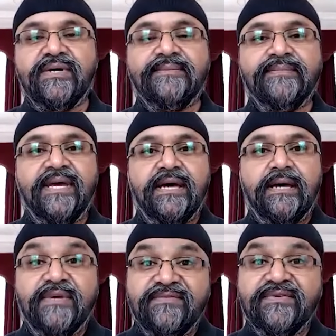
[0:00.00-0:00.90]
Um,
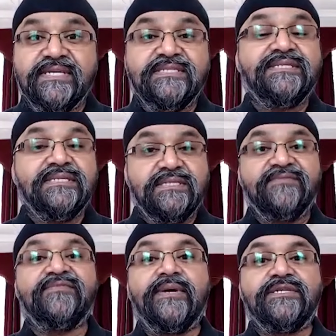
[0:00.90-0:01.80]
I'm giving this. This is
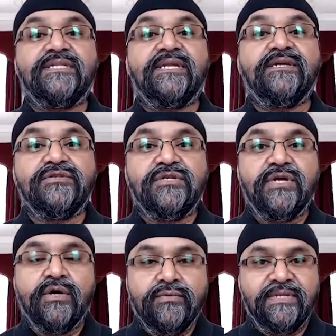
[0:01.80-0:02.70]
information that I usually
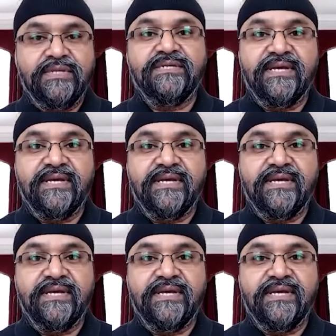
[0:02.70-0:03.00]
only